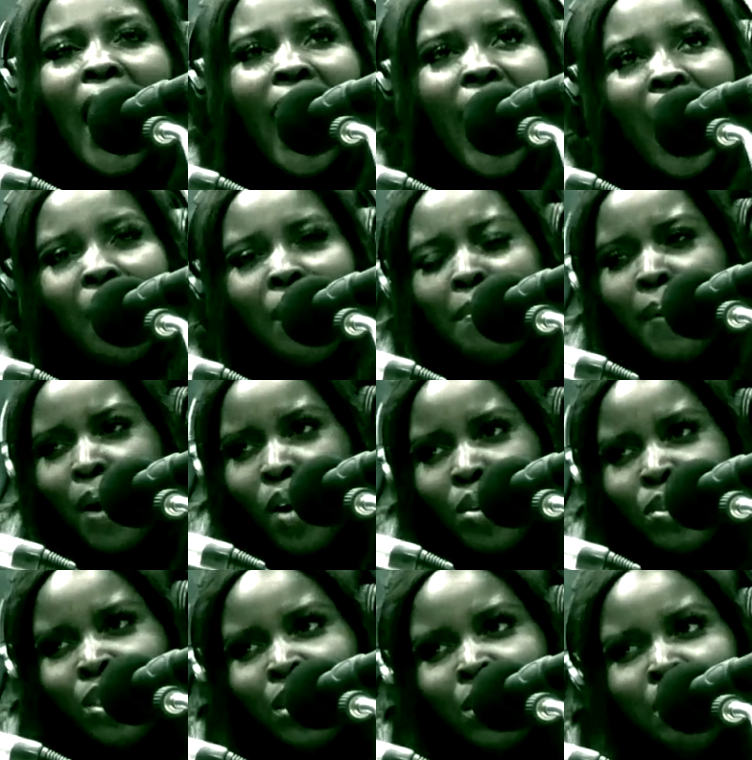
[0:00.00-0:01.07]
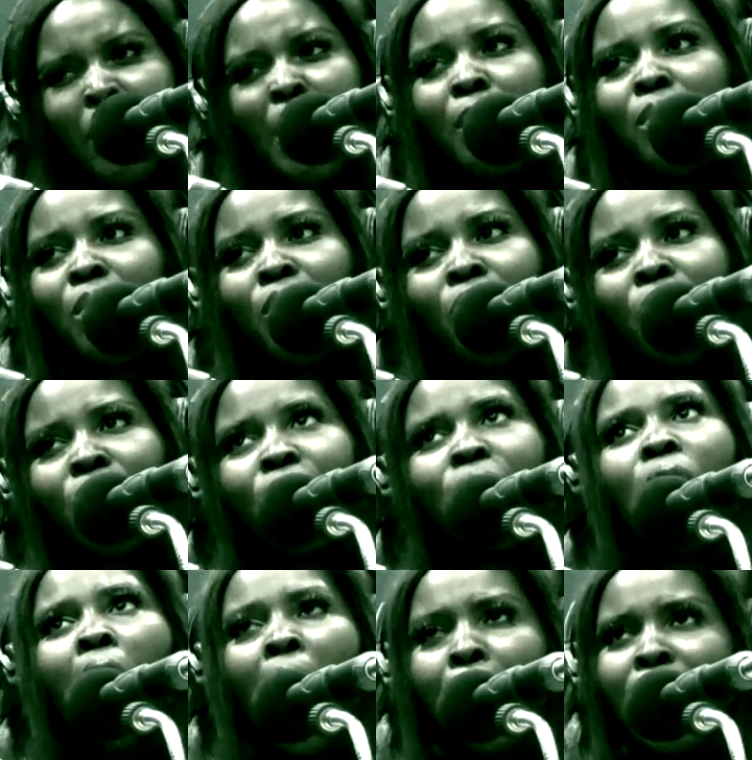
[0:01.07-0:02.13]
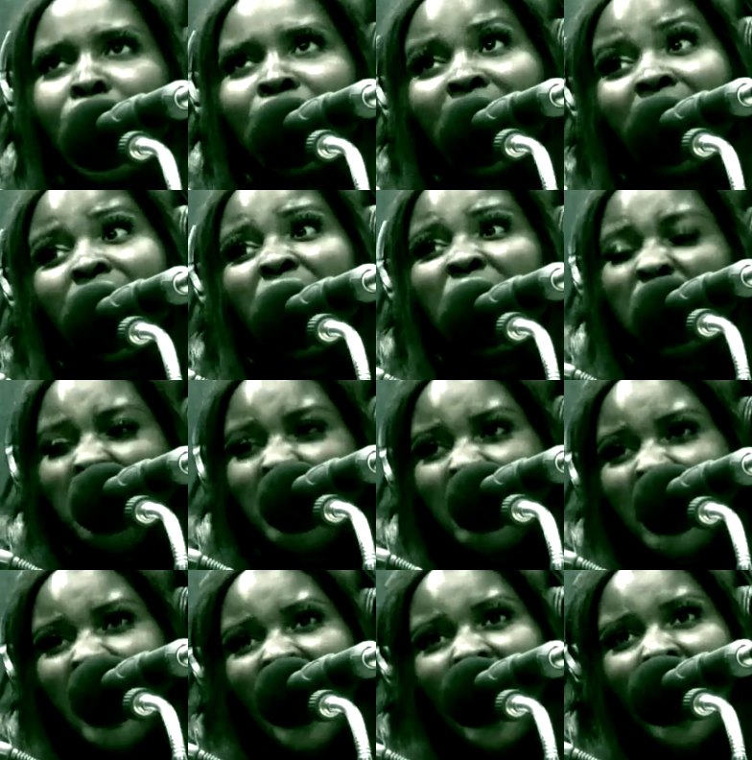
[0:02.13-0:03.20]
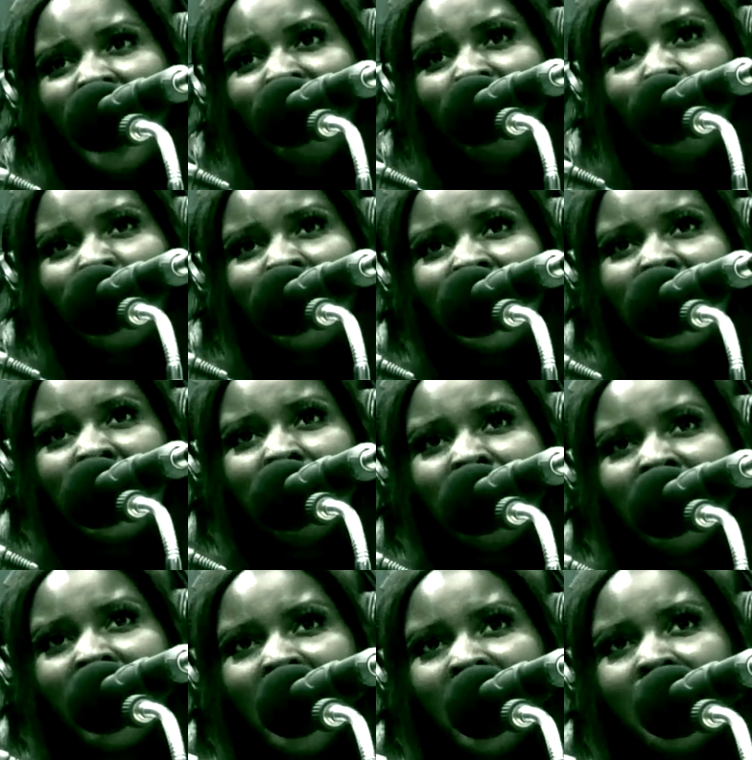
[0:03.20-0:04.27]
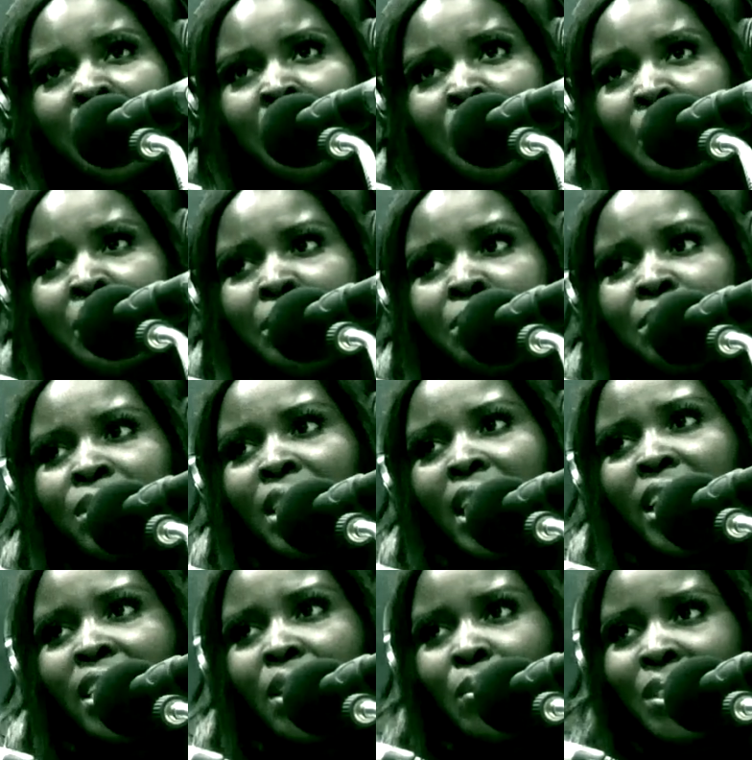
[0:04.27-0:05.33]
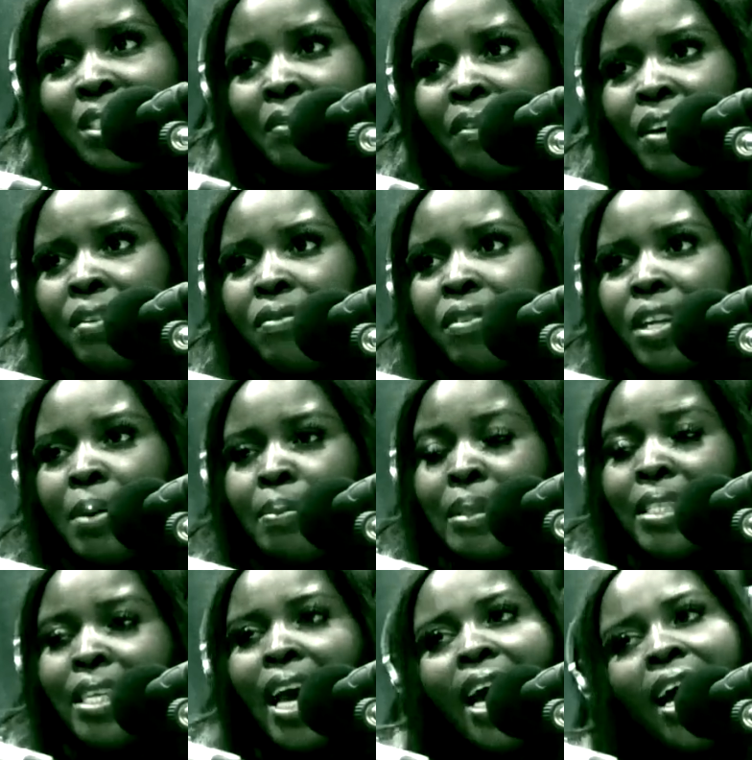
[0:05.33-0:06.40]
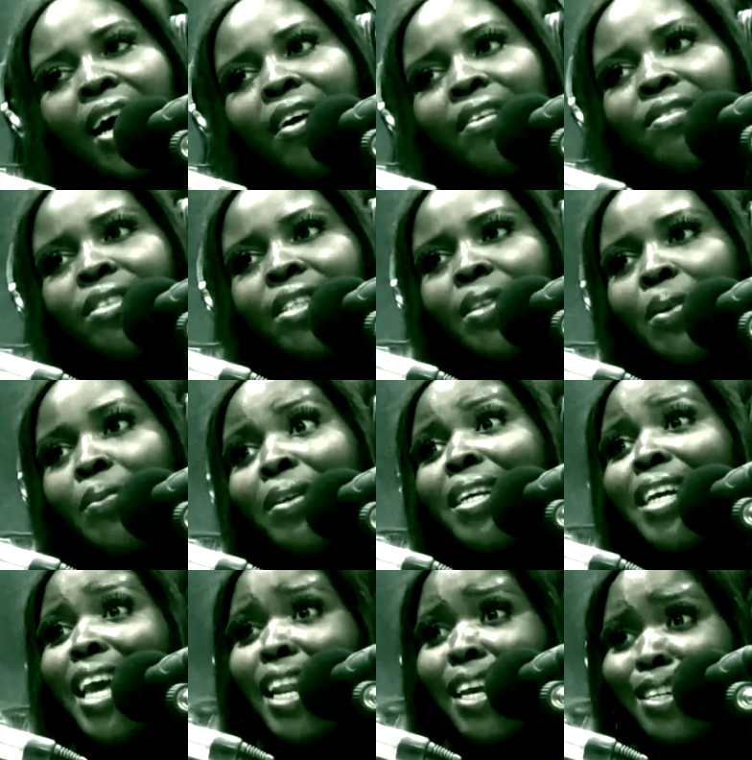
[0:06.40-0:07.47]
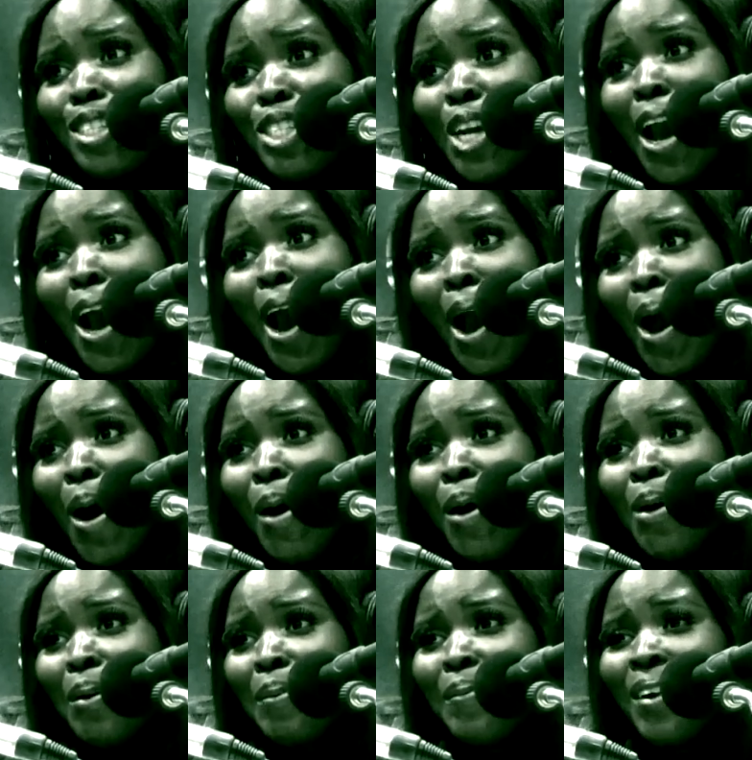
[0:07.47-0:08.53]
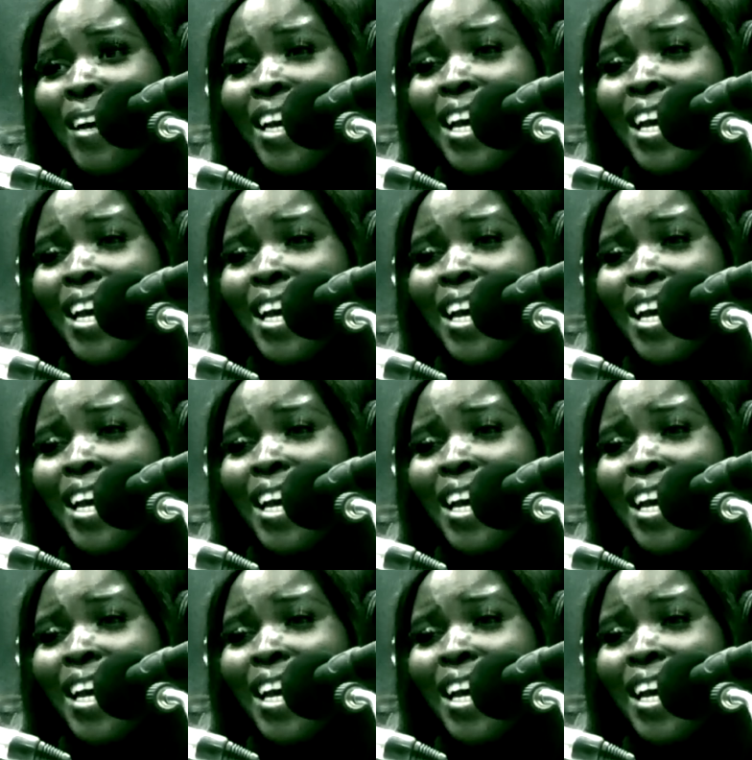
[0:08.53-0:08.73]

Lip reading: How about people who, because at the end of the day, everyone is leaving their homes and they want to fend for themselves, they want to get a job.